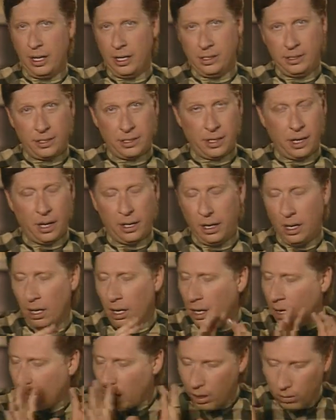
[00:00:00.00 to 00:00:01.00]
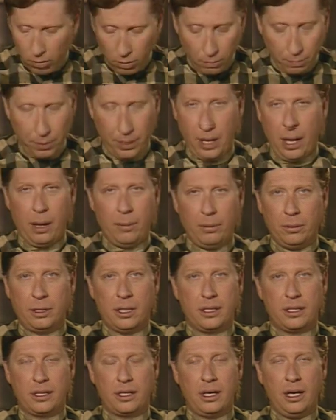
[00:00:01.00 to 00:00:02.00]
inside, I won't be able
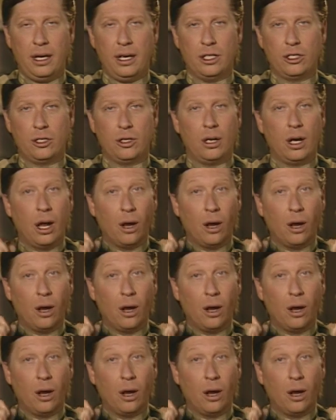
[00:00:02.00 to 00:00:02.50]
to see it.